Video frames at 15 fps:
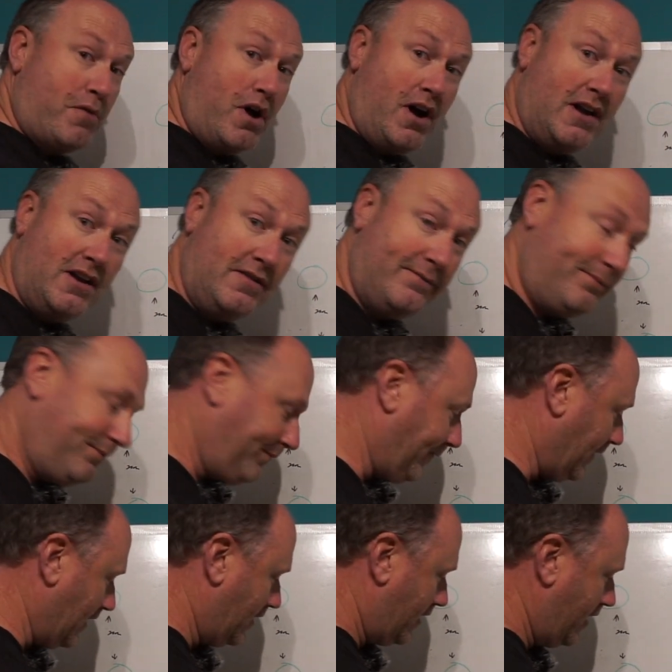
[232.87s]
pilot,
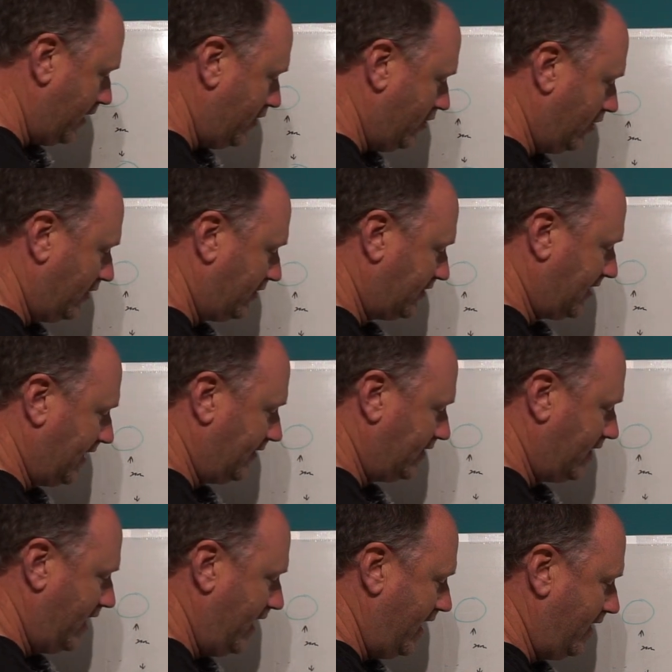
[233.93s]
okay, you're going to stand
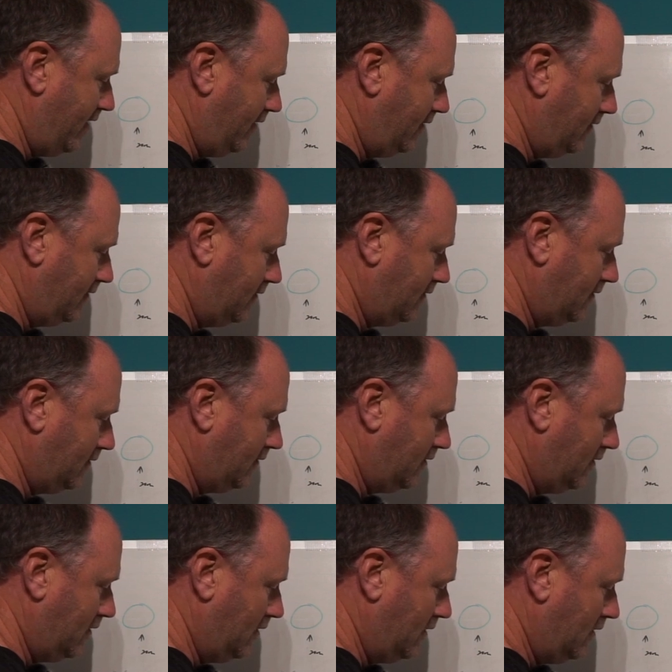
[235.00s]
here,
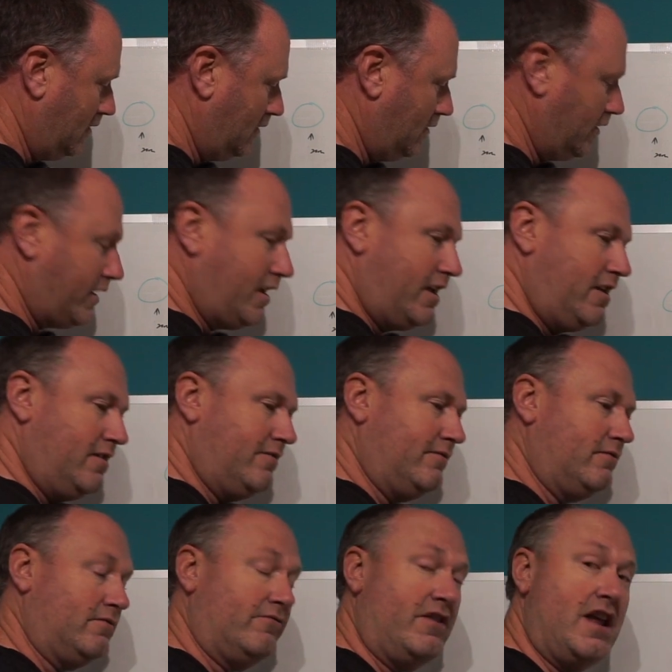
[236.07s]
okay,
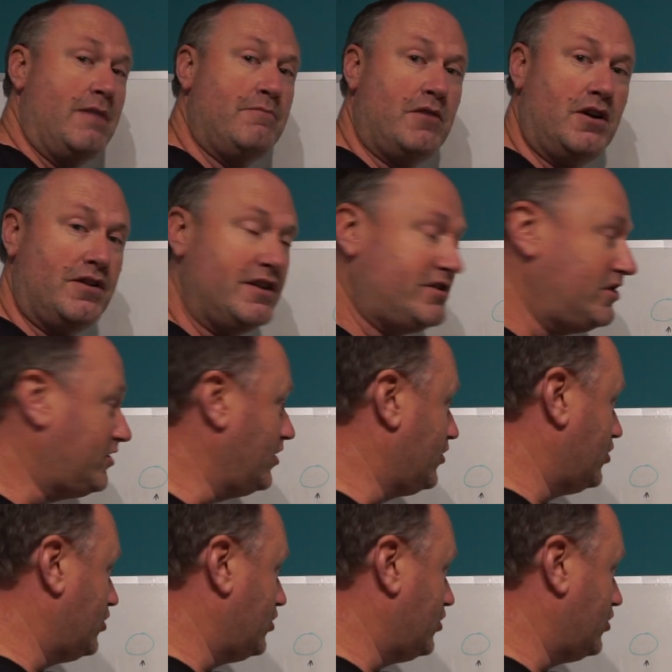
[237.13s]
Remember, this is a